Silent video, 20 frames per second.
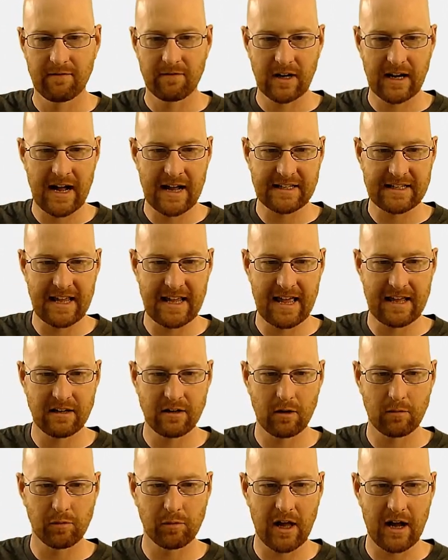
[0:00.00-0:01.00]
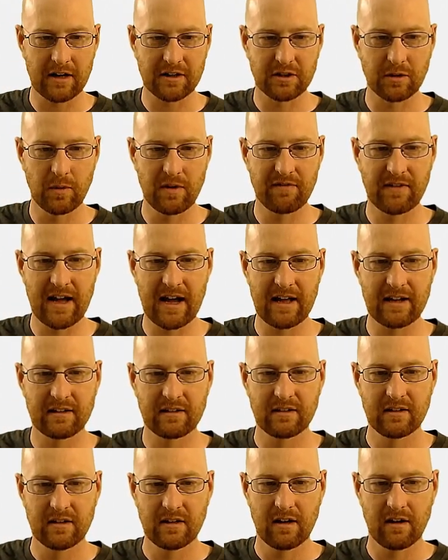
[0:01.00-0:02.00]
Forgot to end our block. So we've
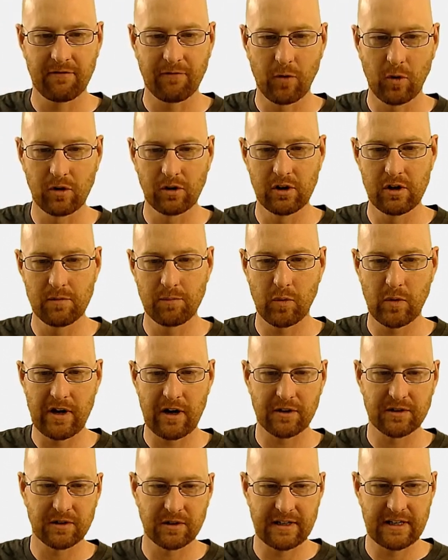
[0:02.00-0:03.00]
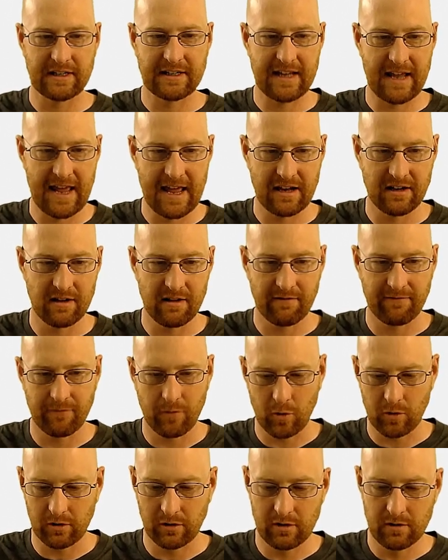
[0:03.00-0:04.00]
got a for loop. We also need to end the
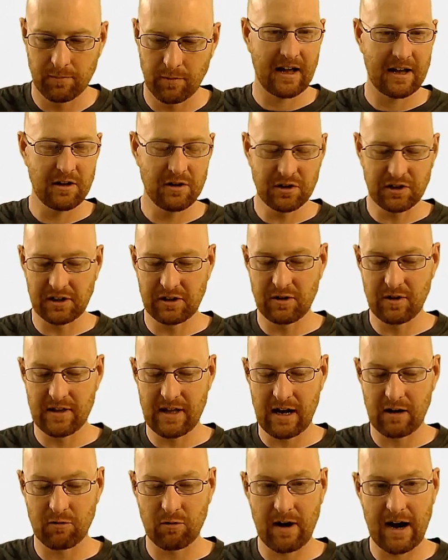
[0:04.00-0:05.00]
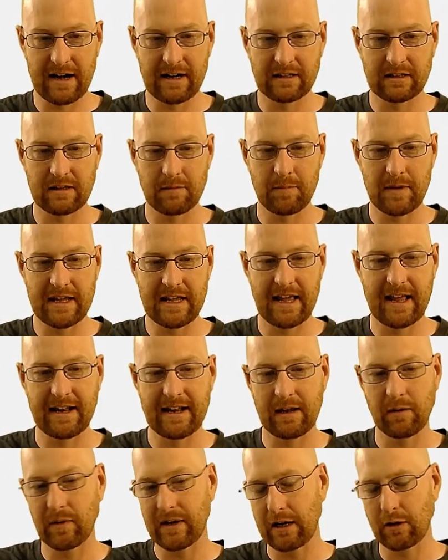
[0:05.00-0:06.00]
for loop. I usually do that right at the
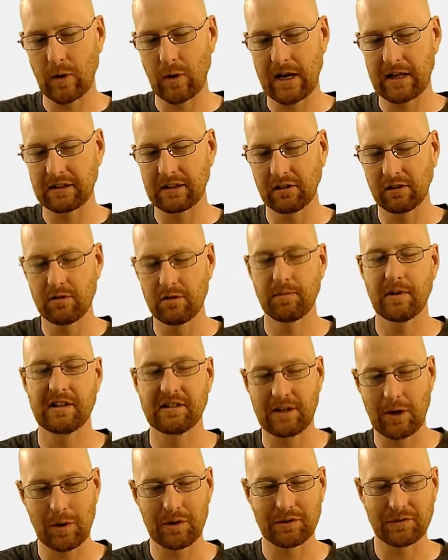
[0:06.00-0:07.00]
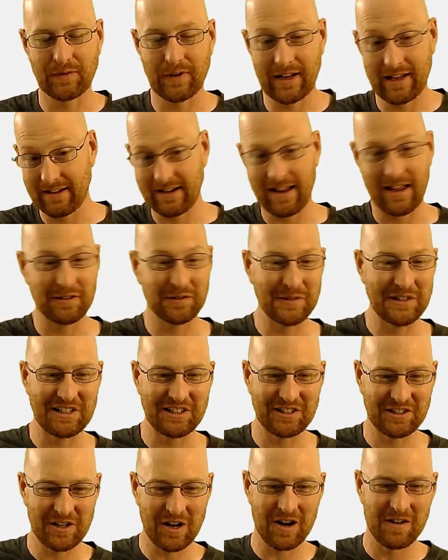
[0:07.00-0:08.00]
beginning when I create the loop because I always forget, as we
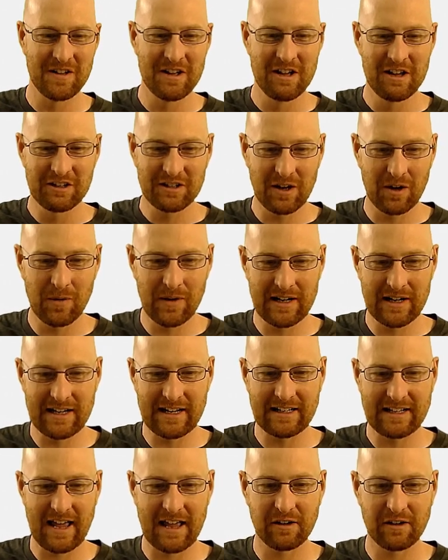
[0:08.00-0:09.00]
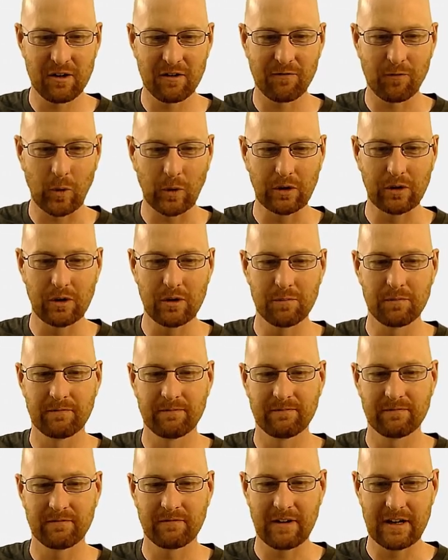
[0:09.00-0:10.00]
just saw. So we need to end our for loop
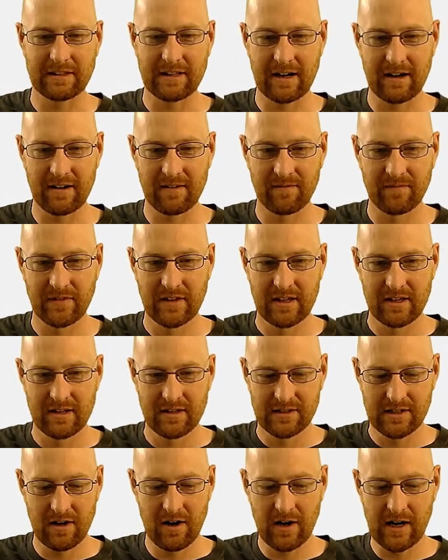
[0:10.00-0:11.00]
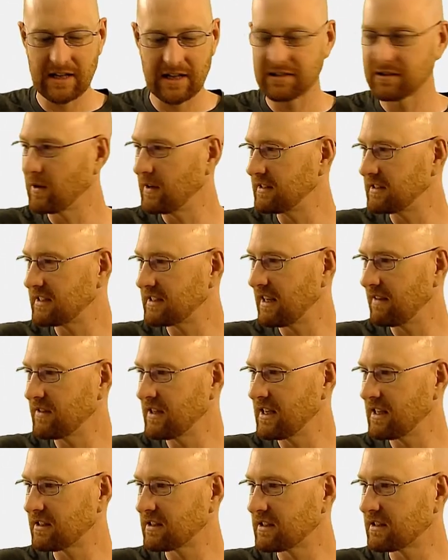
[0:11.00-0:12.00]
right there. So, okay, let's go ahead and save
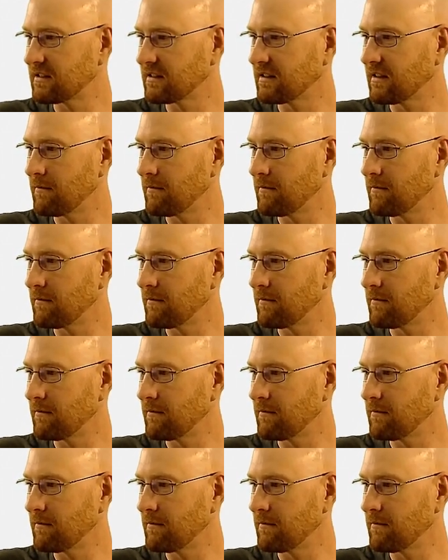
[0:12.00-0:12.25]
this.